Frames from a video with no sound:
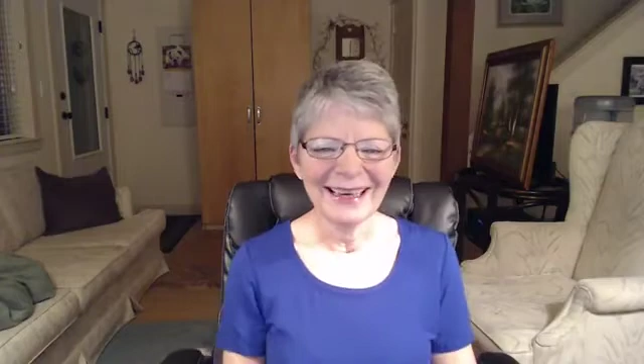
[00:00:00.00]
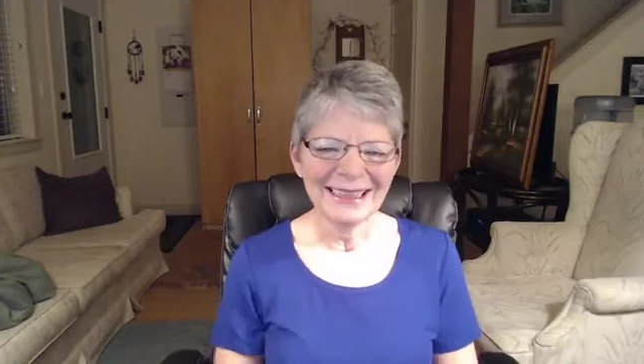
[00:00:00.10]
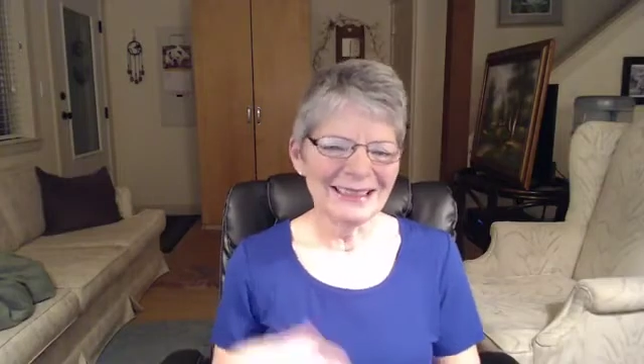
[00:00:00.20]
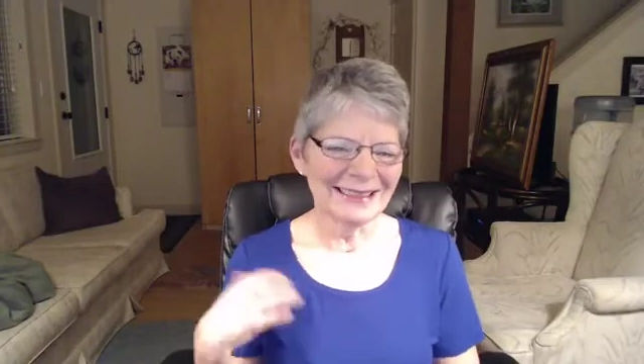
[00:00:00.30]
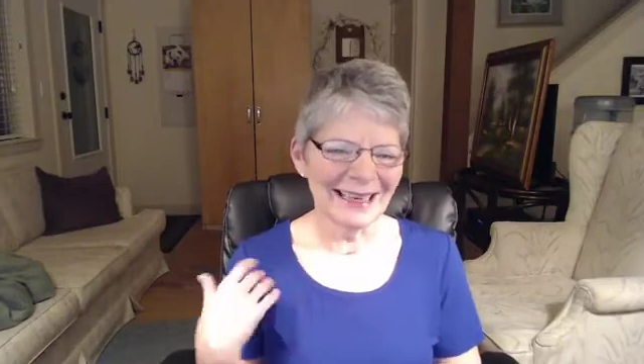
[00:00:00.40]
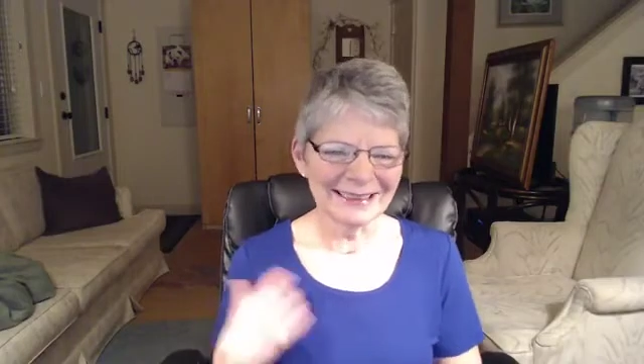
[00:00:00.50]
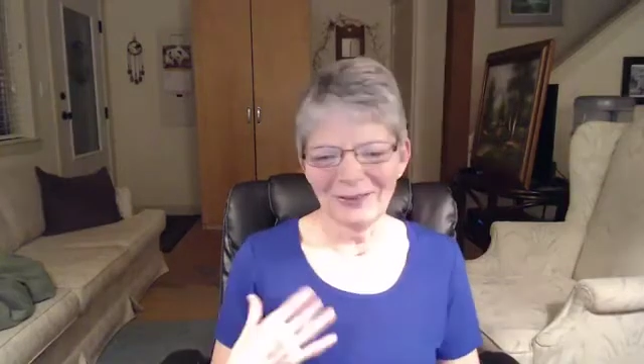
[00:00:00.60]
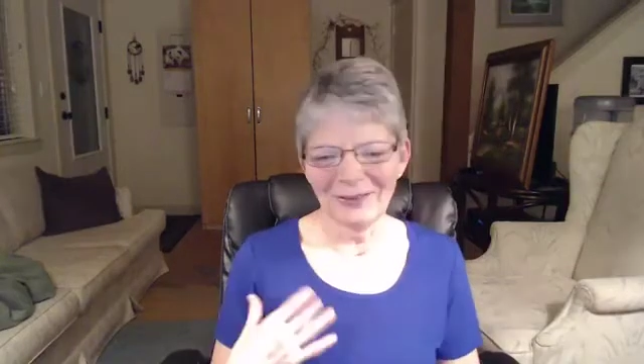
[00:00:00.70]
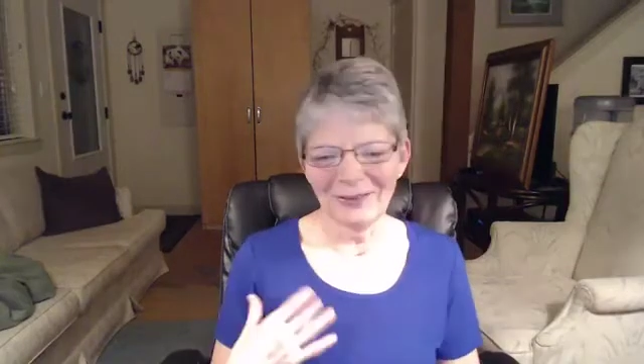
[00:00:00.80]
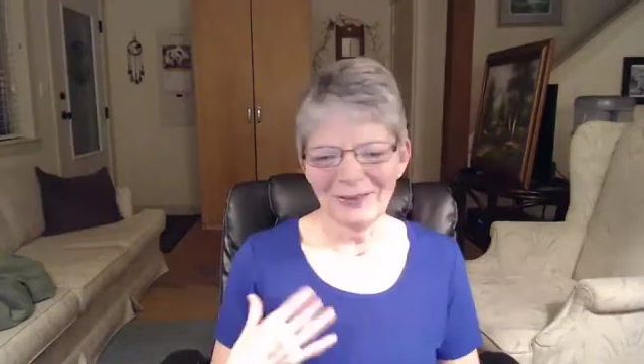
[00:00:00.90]
She's
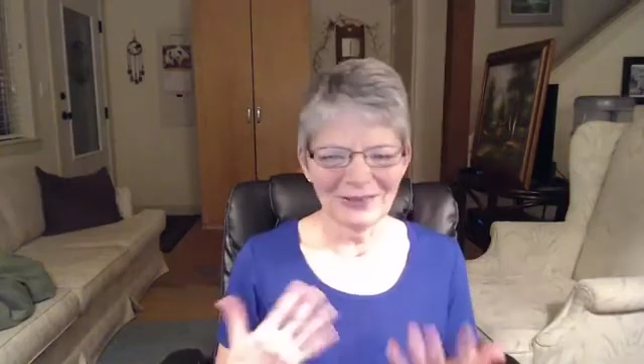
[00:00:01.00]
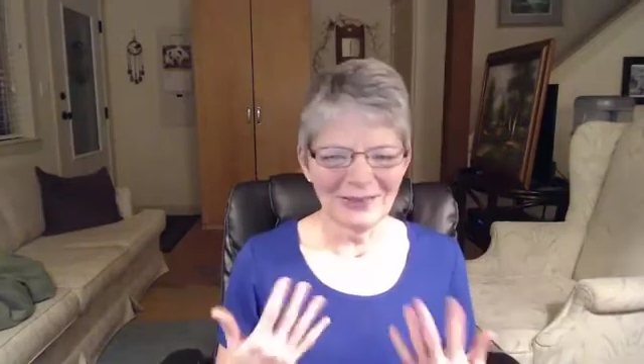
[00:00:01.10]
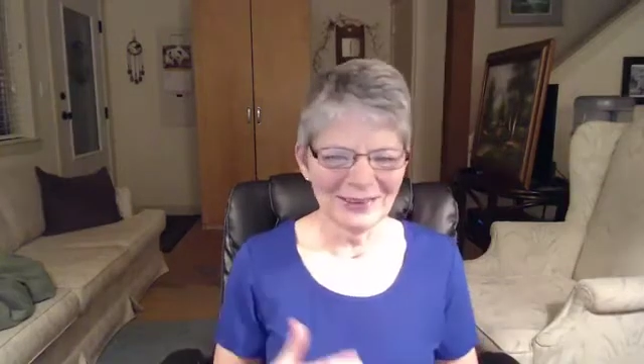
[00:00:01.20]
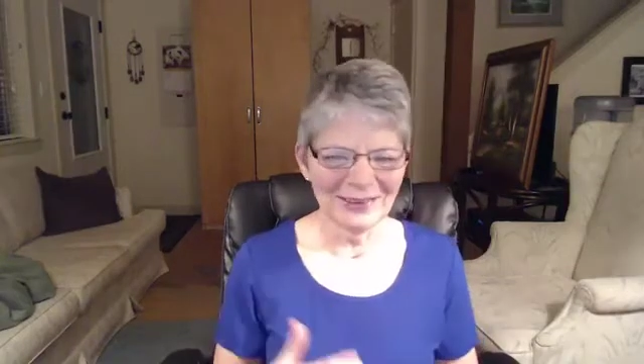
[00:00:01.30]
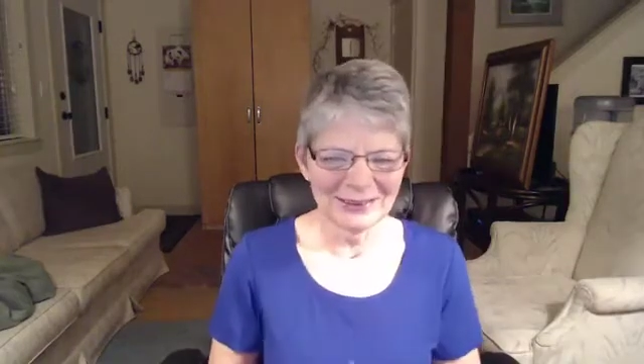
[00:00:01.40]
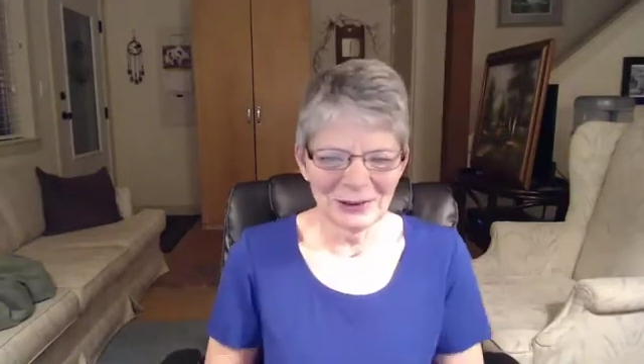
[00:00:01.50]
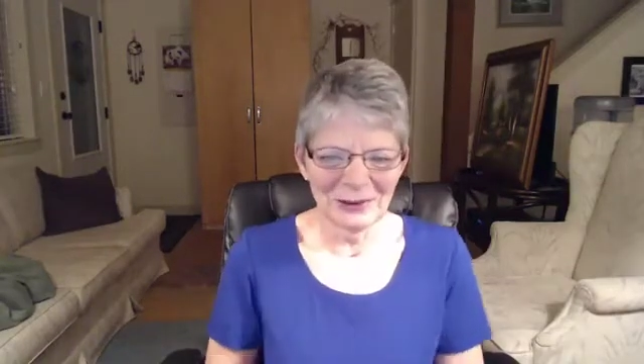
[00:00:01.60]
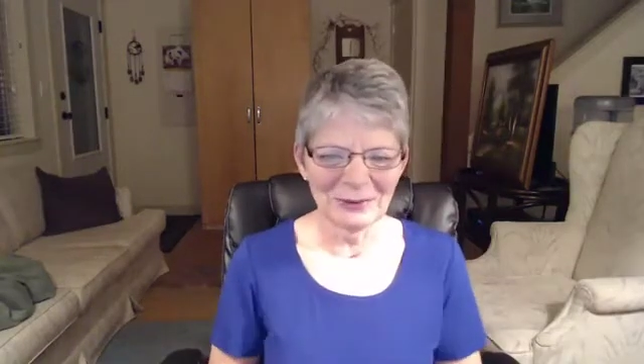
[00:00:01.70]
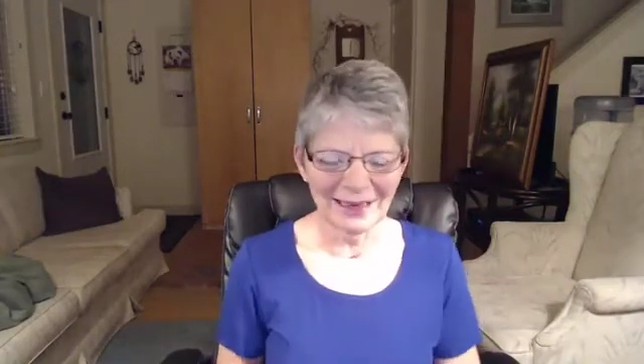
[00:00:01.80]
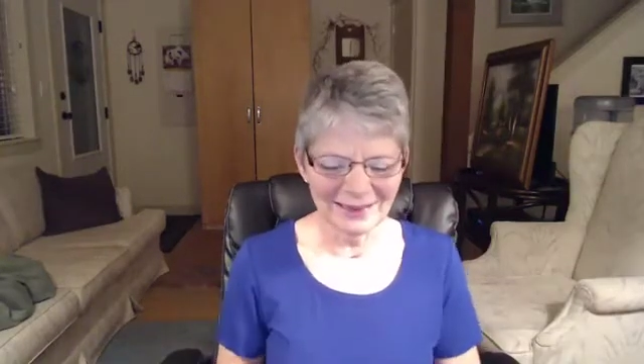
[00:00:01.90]
actually 4 to 5 years
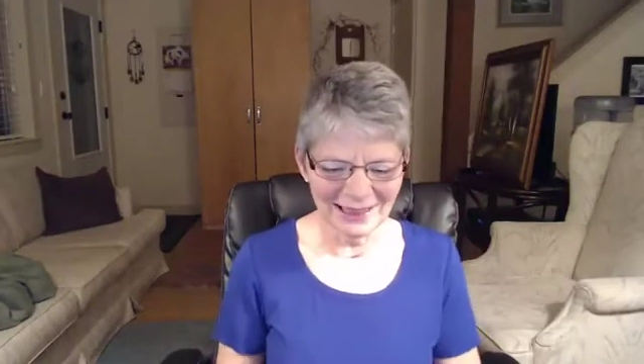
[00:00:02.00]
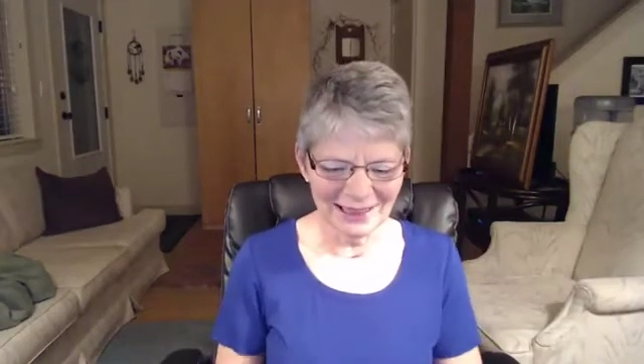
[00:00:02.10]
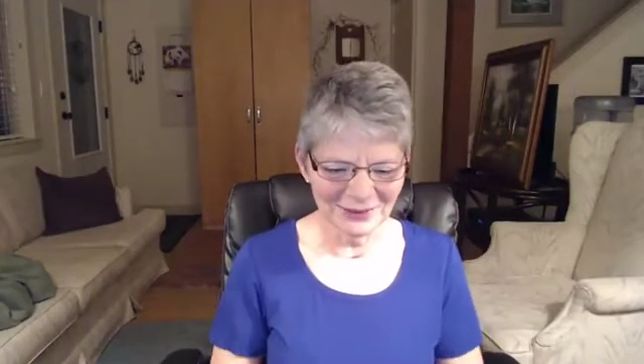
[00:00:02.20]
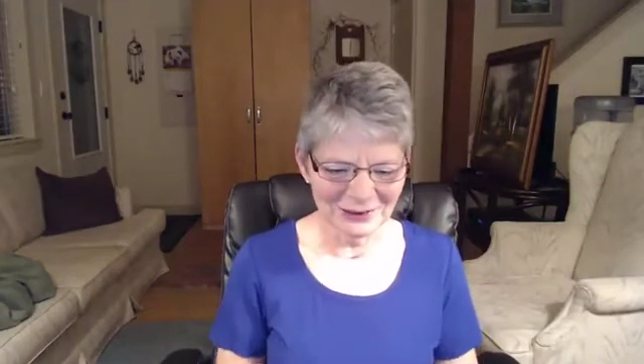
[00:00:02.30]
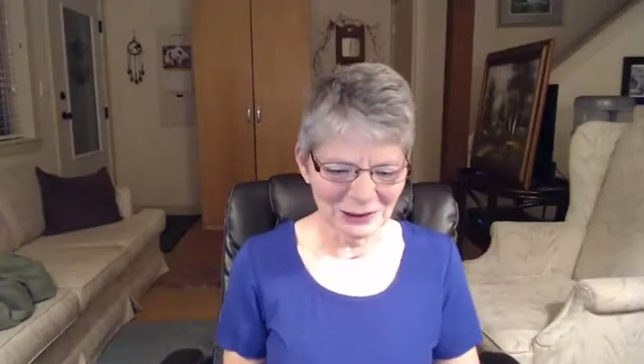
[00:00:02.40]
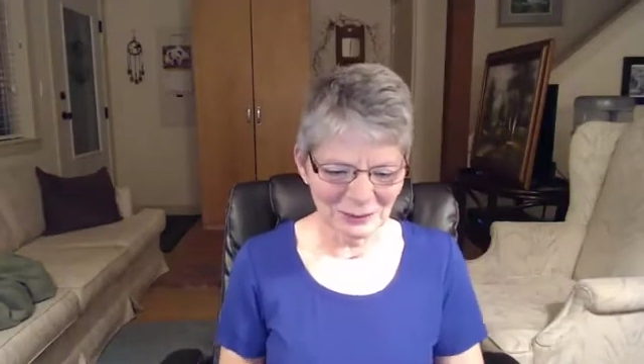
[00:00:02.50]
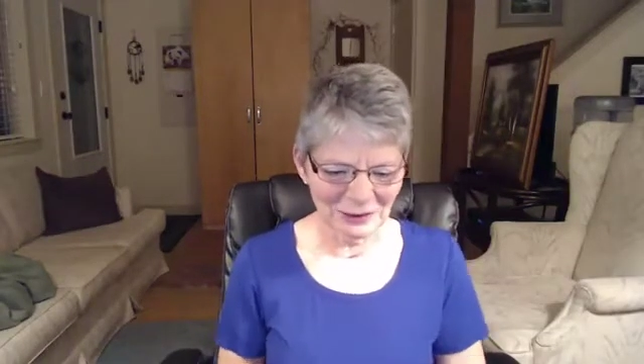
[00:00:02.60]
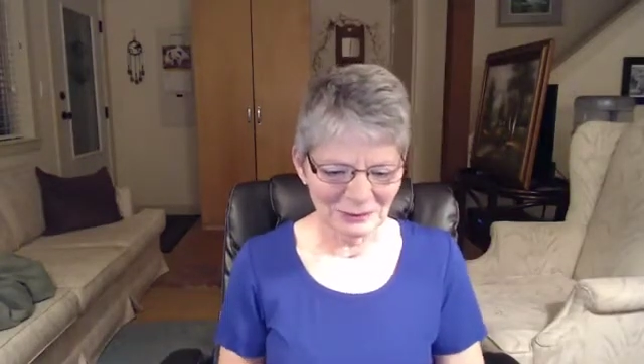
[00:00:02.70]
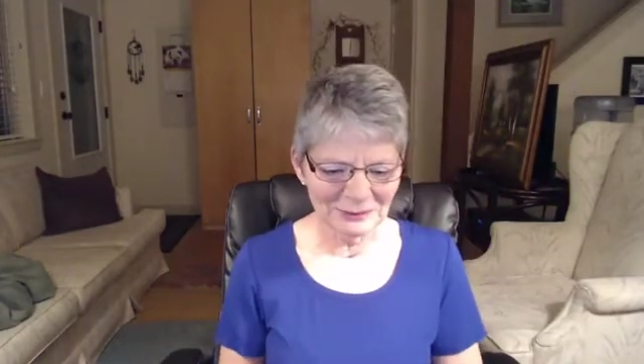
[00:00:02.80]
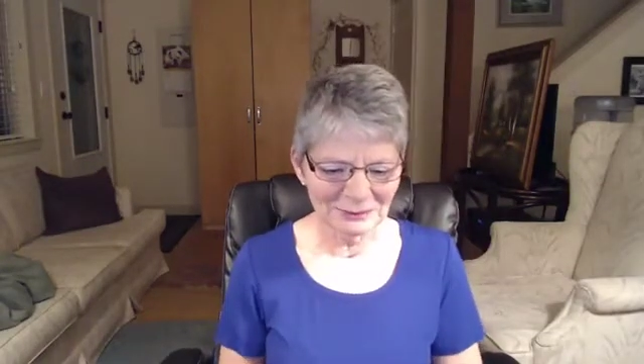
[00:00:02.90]
old, but I think of her as her
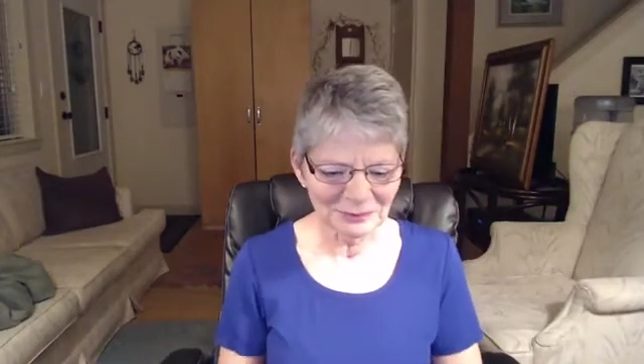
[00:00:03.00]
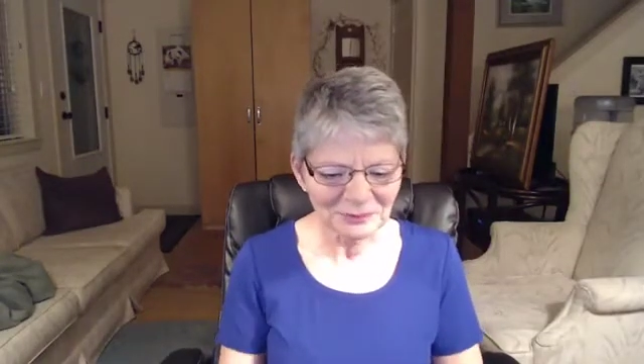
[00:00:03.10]
puppy.